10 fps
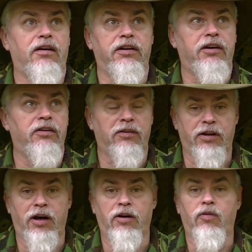a year
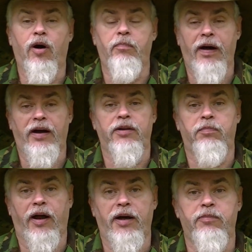ago about
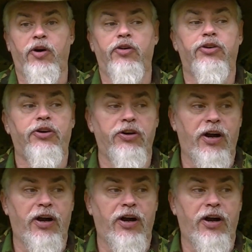the BLACKBIRD.